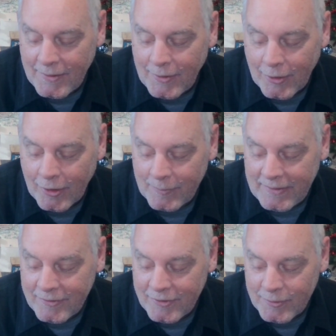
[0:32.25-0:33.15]
all we
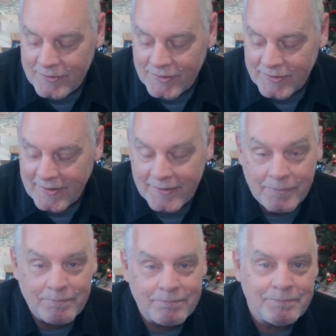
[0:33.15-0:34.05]
can do is just kind of
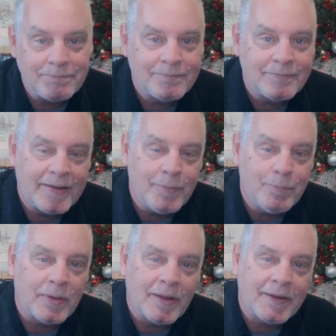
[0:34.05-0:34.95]
keep
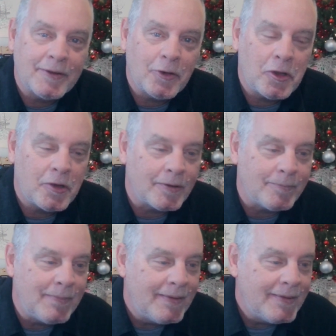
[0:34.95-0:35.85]
plugging along.
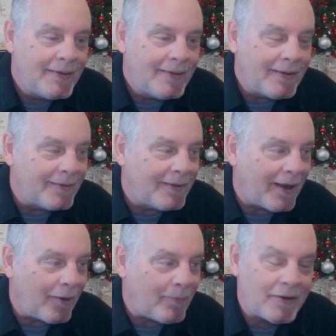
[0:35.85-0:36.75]
I
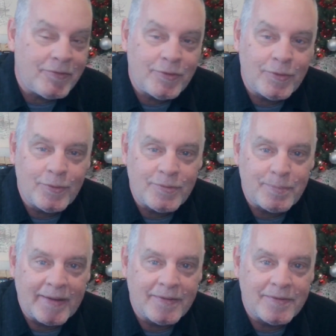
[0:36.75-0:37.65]
wanted to
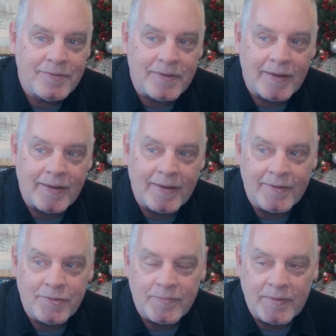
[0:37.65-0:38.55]
spend
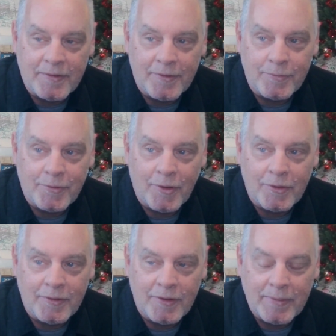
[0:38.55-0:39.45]
today's video
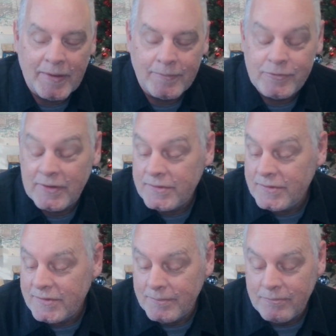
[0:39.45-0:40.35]
talking about just
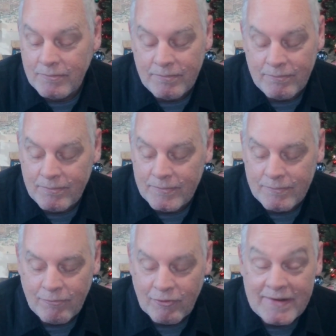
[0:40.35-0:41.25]
some
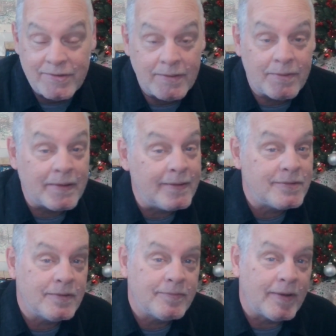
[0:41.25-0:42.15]
recent things
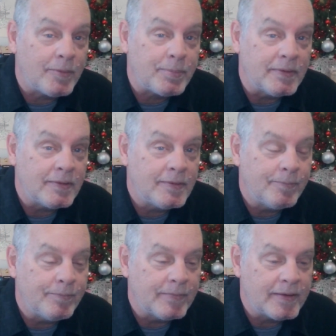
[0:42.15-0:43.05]
that have happened
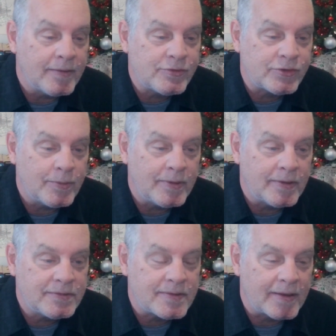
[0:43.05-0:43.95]
that have shown
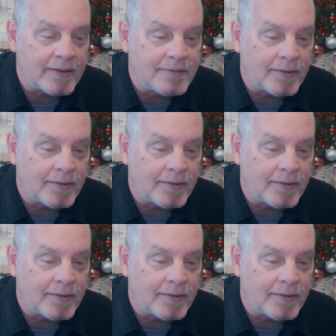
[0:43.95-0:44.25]
us that,